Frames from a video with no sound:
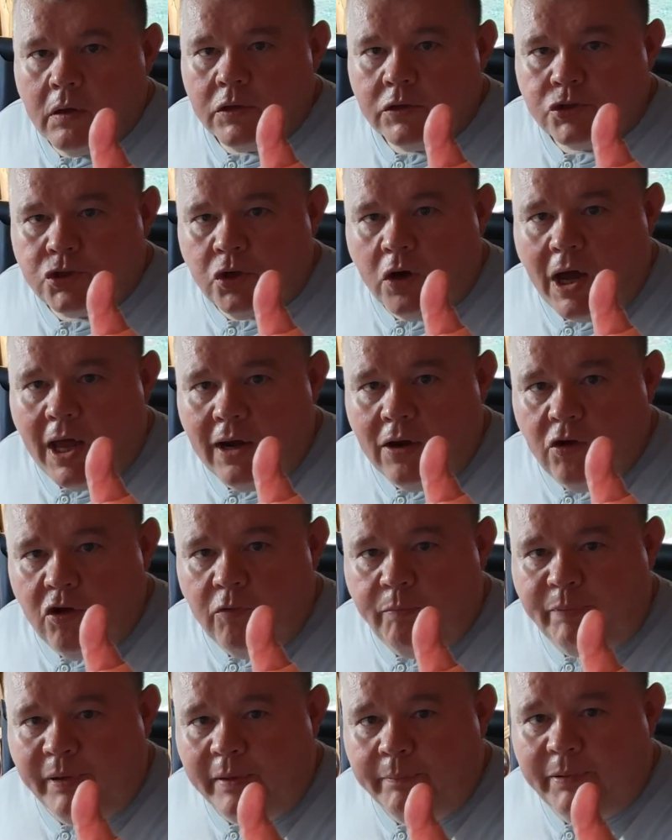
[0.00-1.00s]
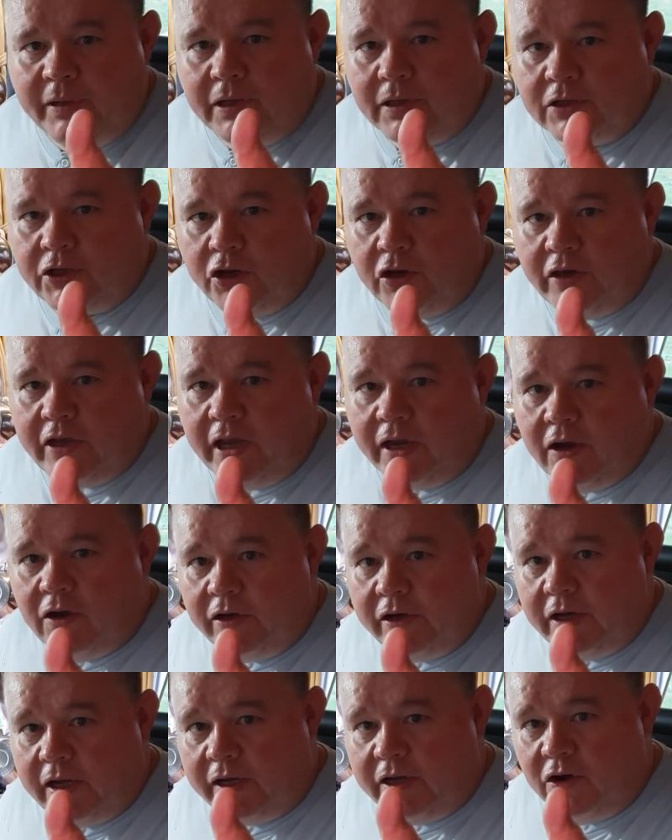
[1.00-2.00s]
So hello people, cooking
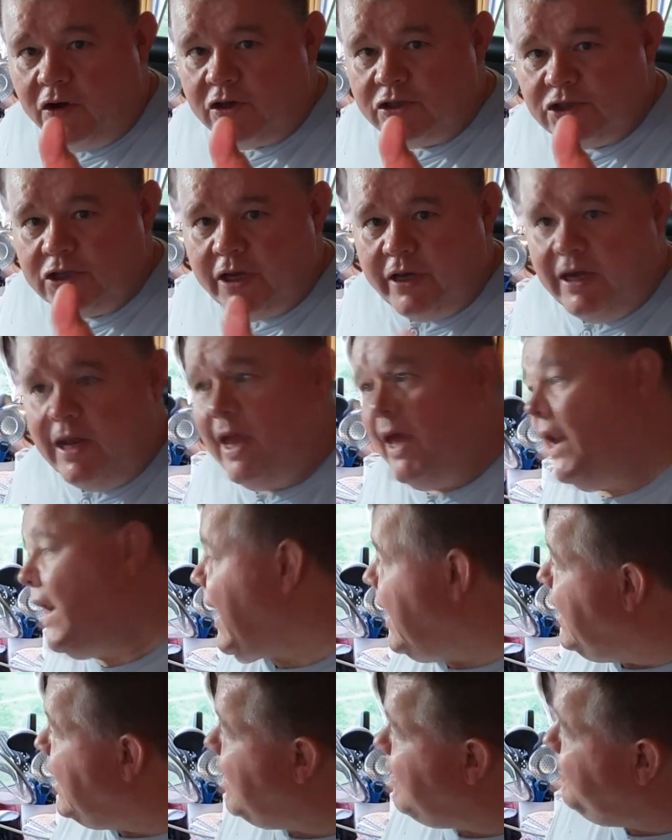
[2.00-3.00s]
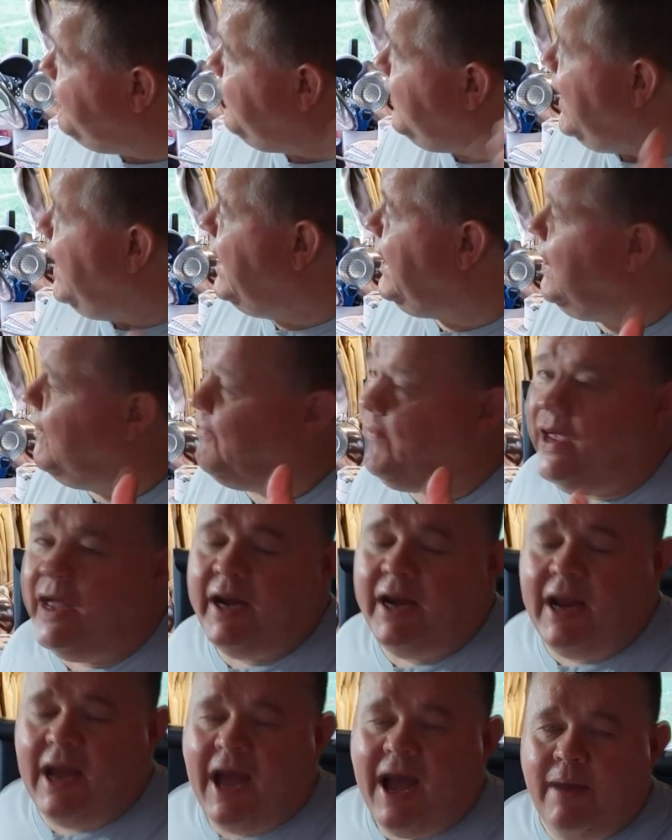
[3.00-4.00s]
on the Corsican here, and a very,
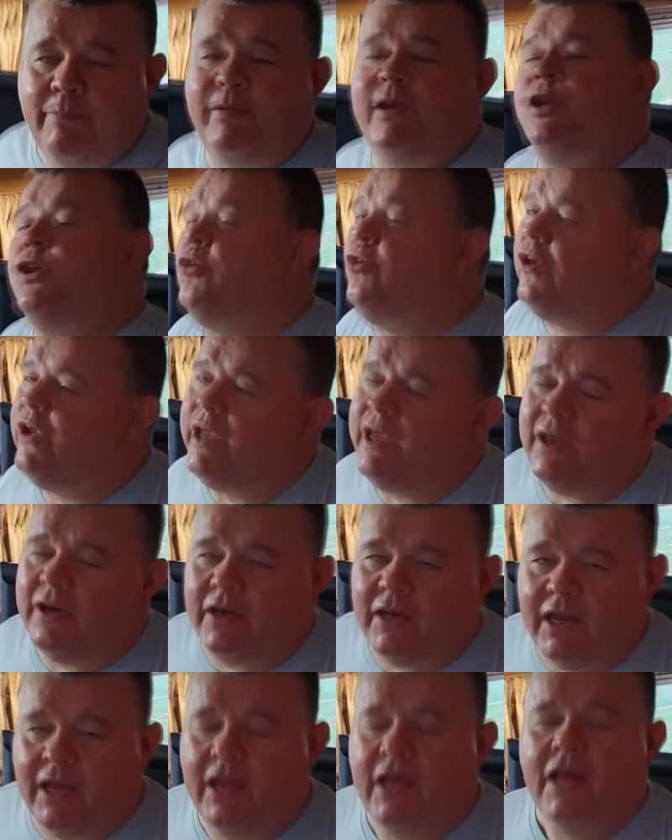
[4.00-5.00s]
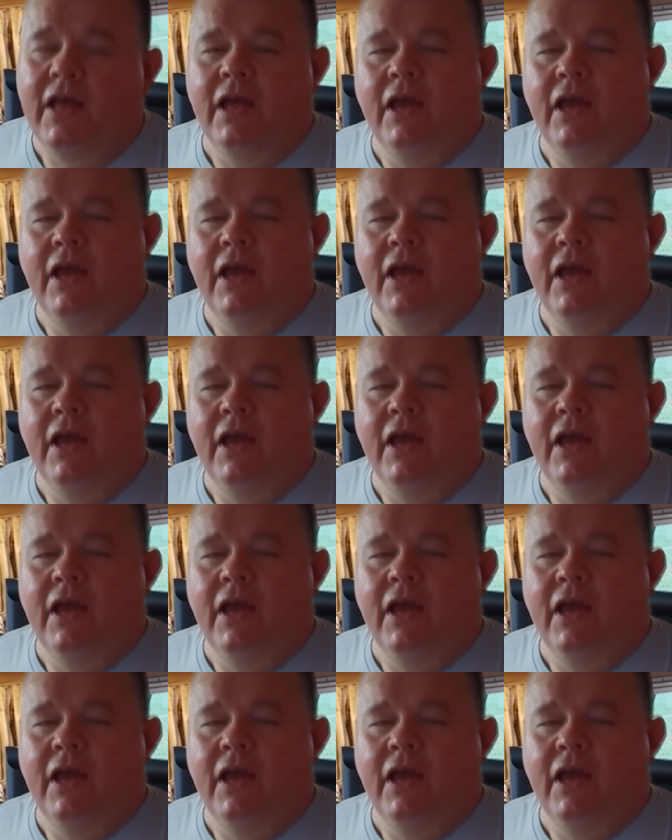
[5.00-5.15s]
very happy new year to you,